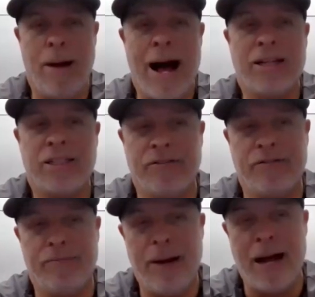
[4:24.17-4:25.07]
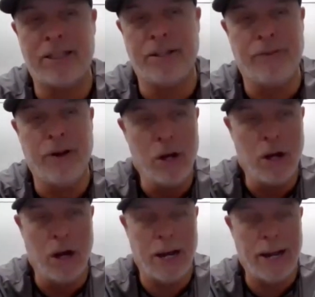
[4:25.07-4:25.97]
Oh, massive, massive.
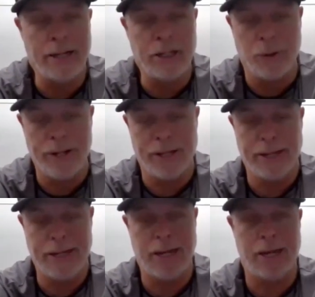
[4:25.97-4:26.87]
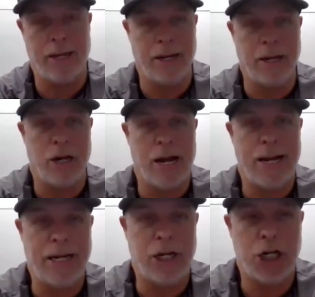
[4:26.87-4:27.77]
I joined the league in
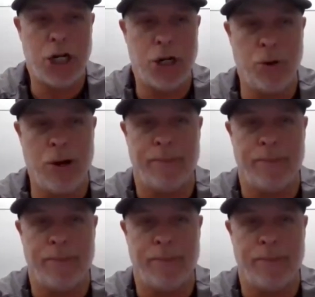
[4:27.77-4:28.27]
92,